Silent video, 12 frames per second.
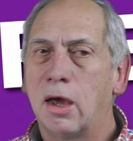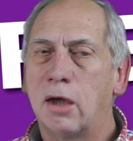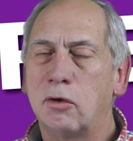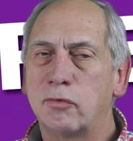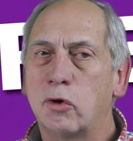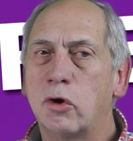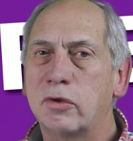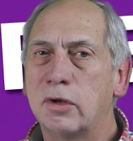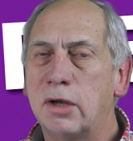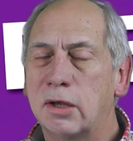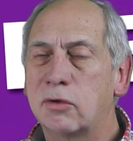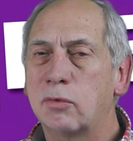And of course the
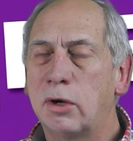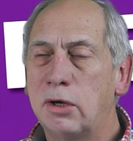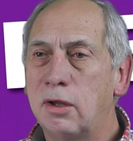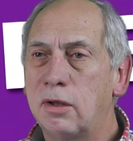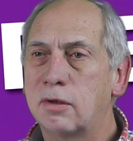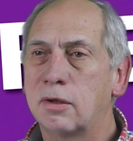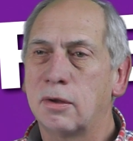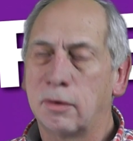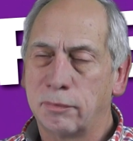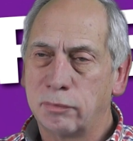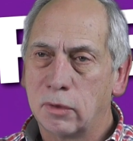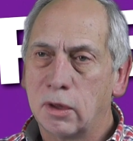next one is
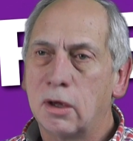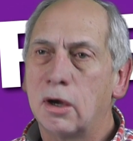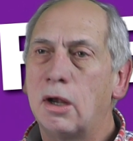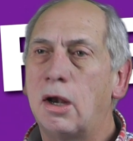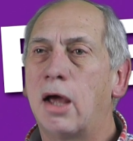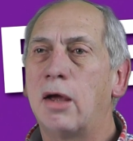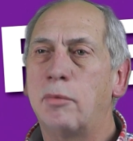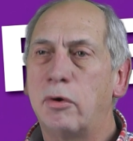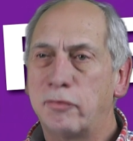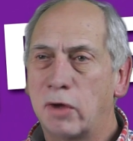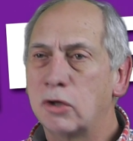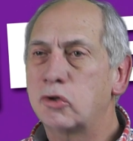reliable
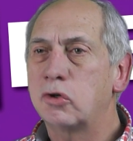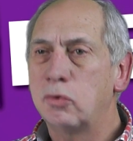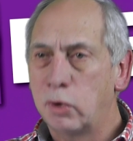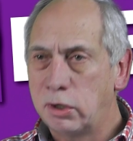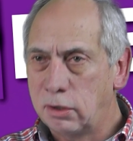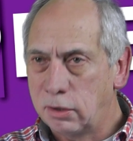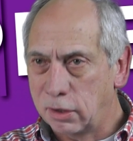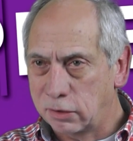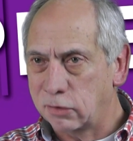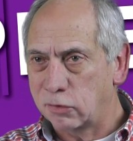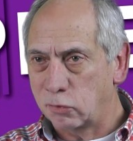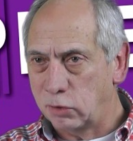function when
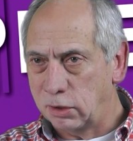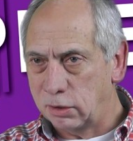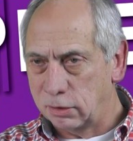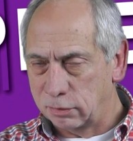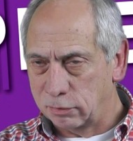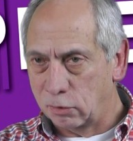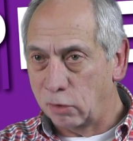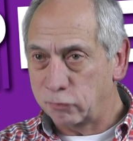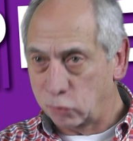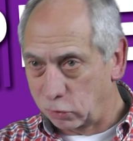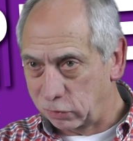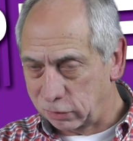necessary. Of
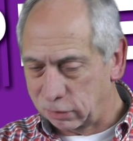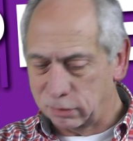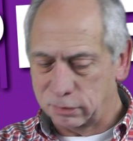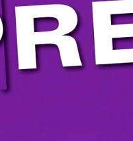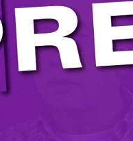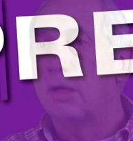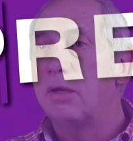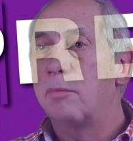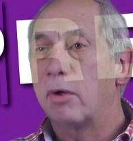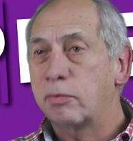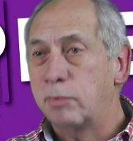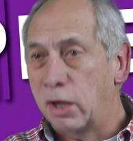course. Then it
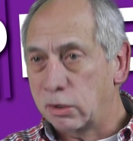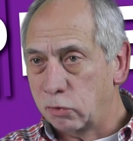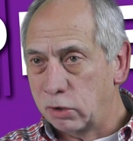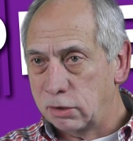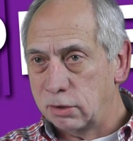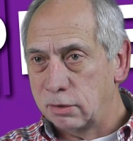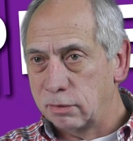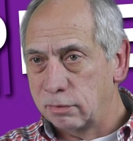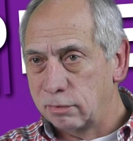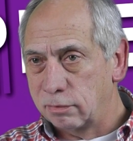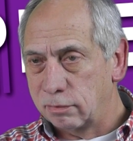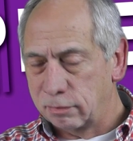must be accurate.
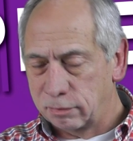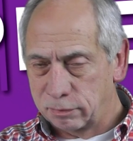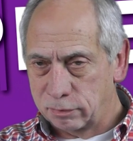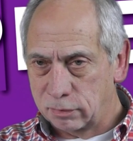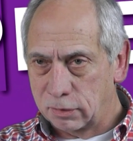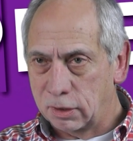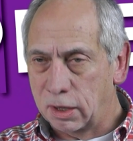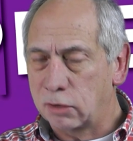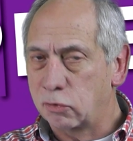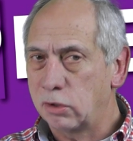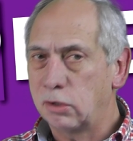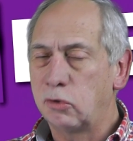
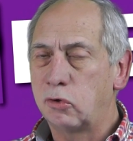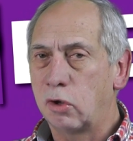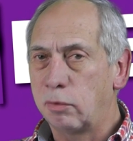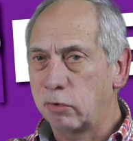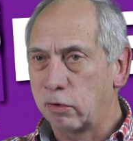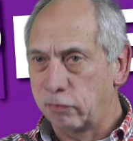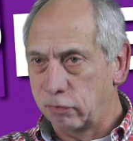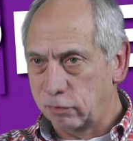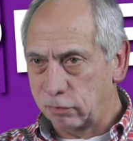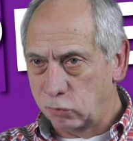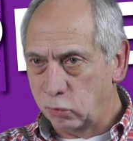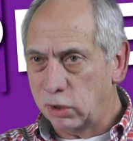Accurate in terms of
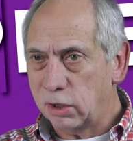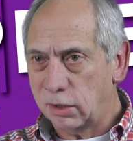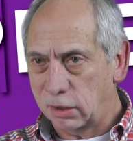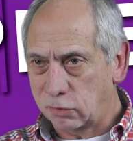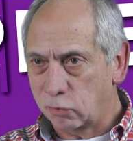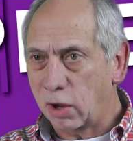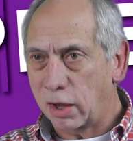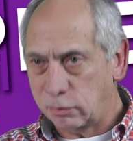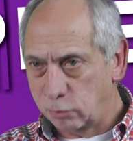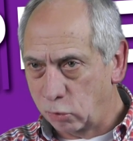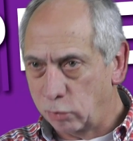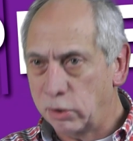doing it at the right
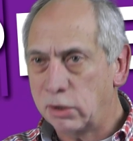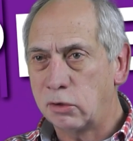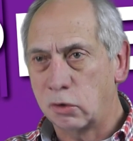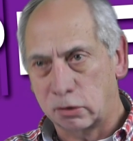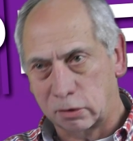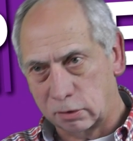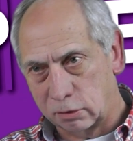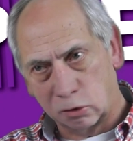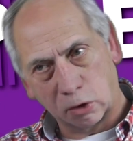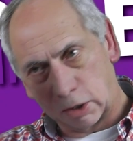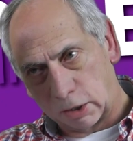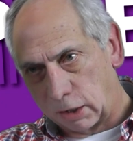moment, not
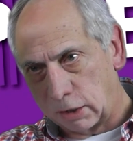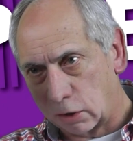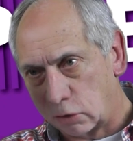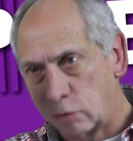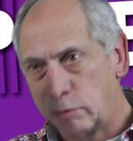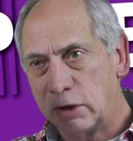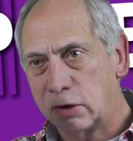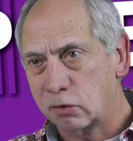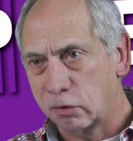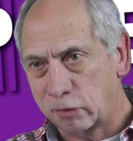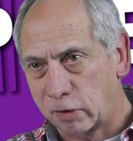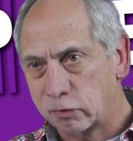at 800 meters
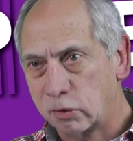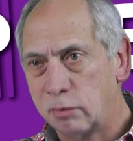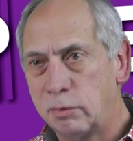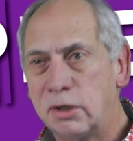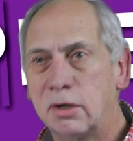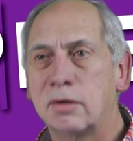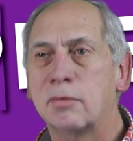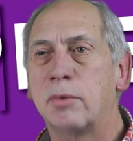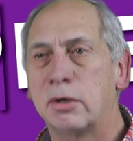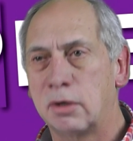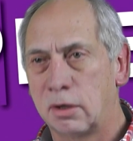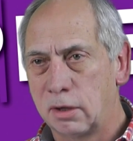or 500 meters,
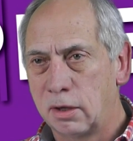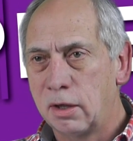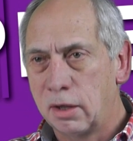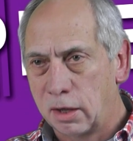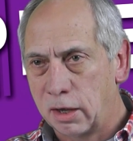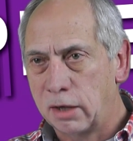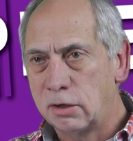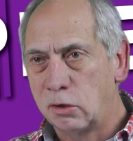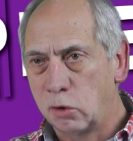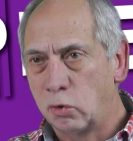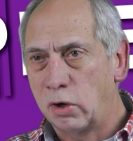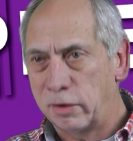but at a
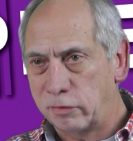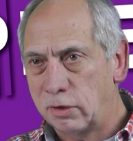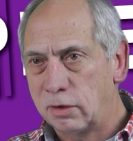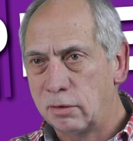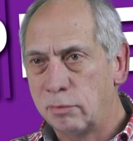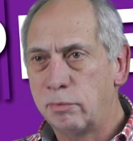low level,